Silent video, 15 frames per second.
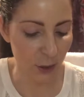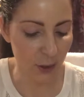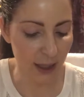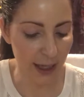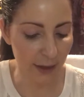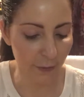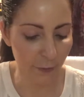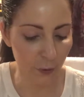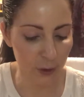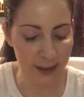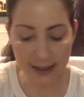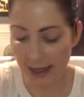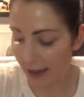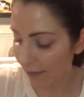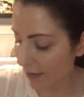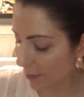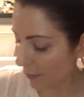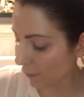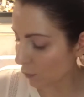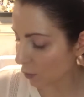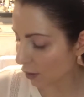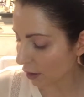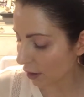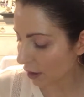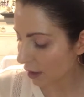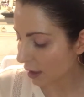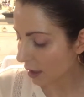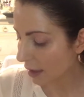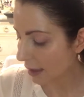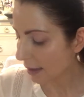You can get a full set of them for
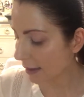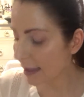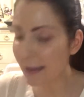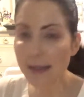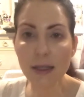less